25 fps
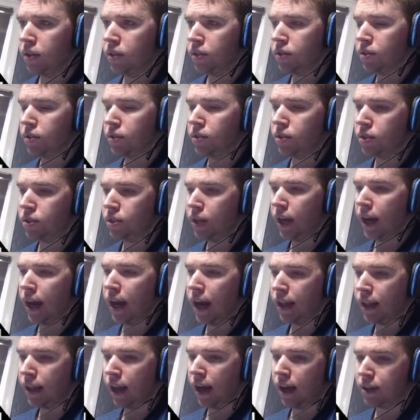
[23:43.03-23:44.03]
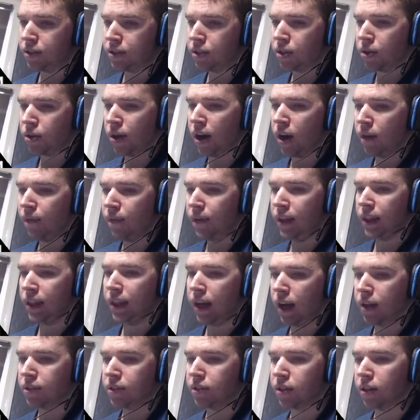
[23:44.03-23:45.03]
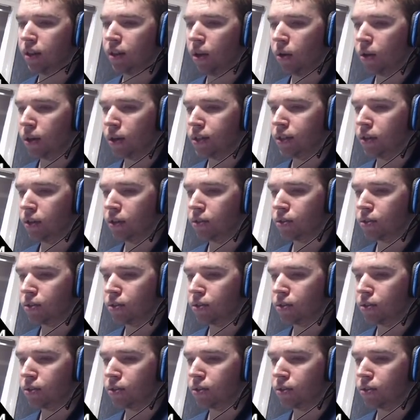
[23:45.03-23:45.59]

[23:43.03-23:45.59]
So yeah, I lost 350,000 lower tier